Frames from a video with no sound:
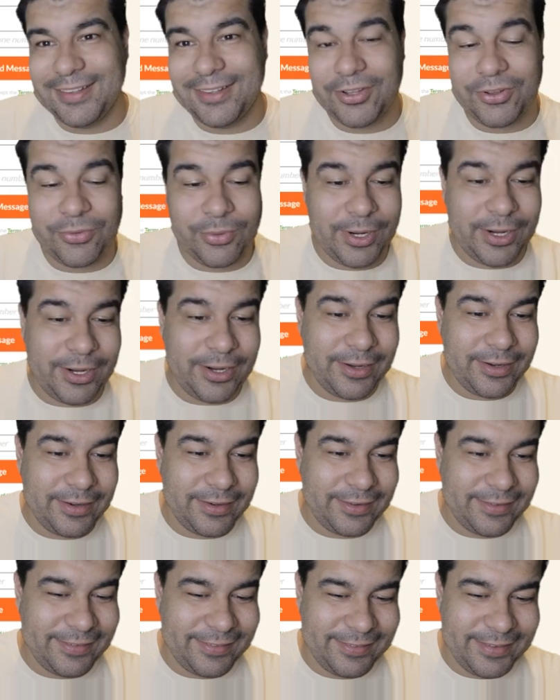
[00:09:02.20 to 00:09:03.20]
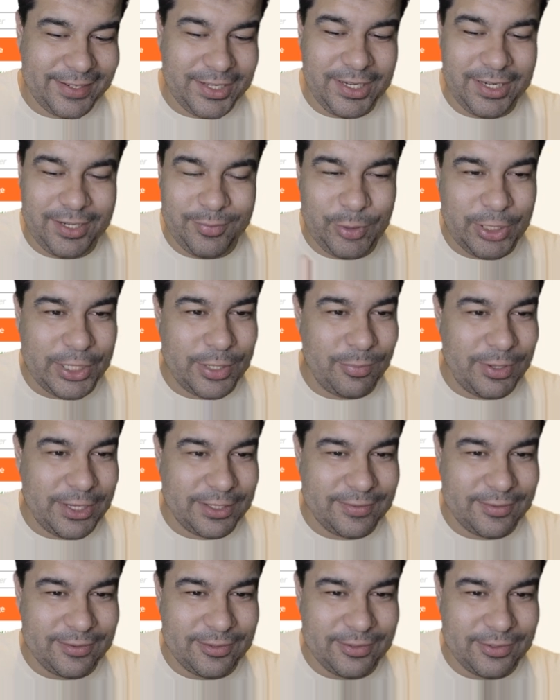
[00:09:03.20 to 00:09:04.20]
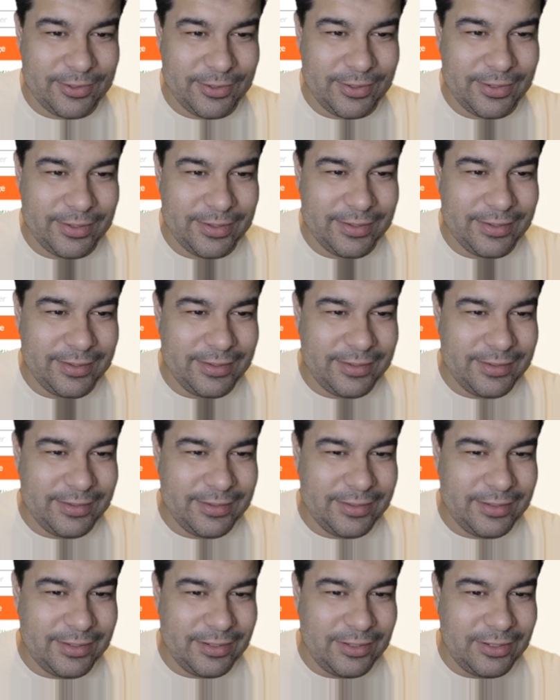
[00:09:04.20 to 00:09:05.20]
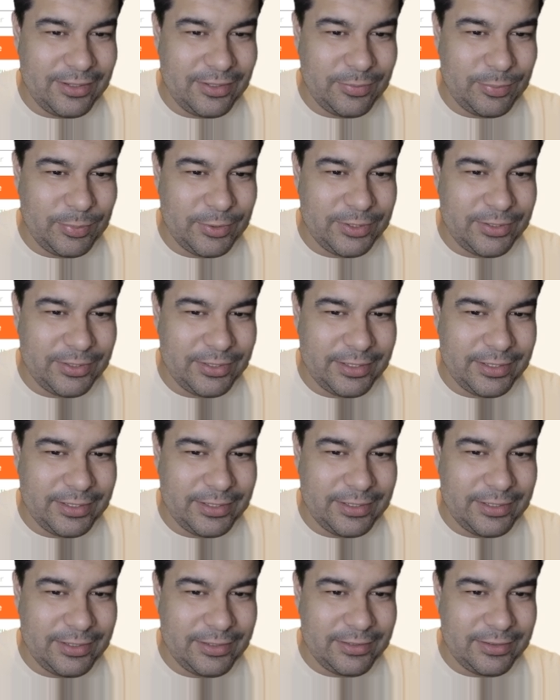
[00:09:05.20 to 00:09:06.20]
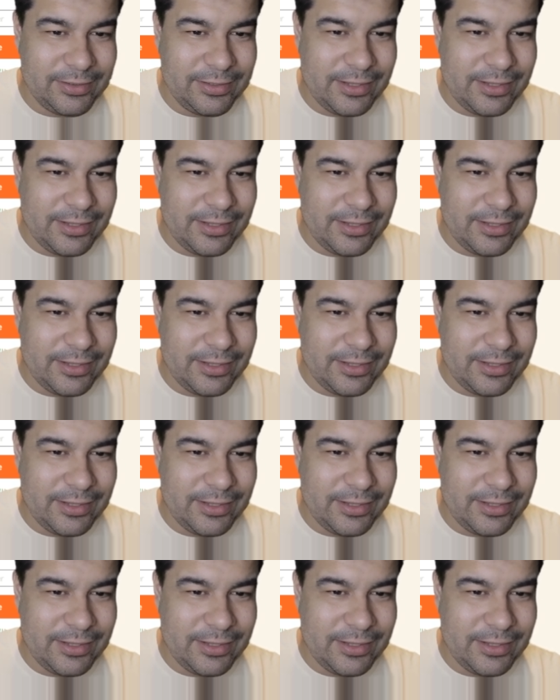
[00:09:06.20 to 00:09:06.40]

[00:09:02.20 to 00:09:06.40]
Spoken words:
This one. Let me come back to this car. Let's push it out